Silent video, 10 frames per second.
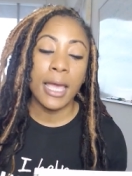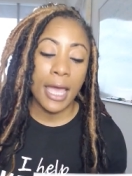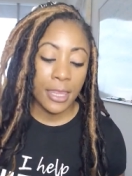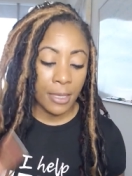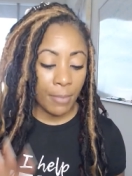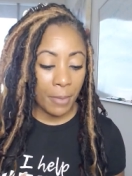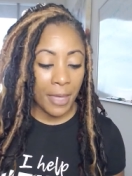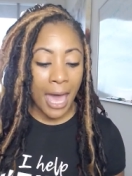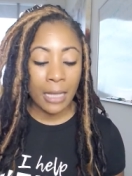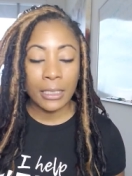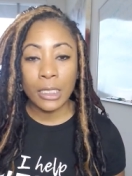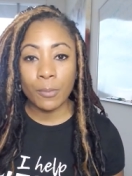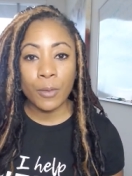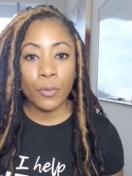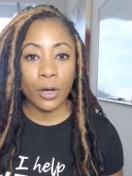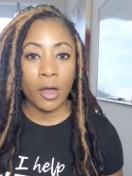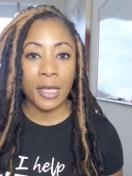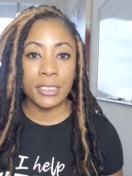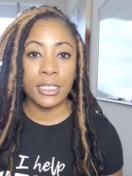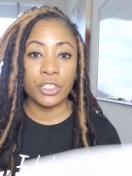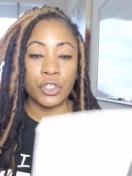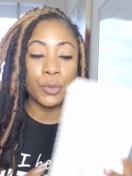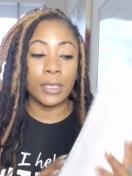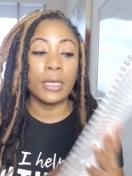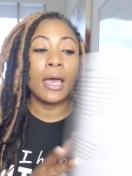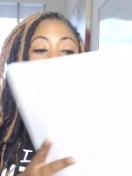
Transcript: and then maybe add a little bit more content to it.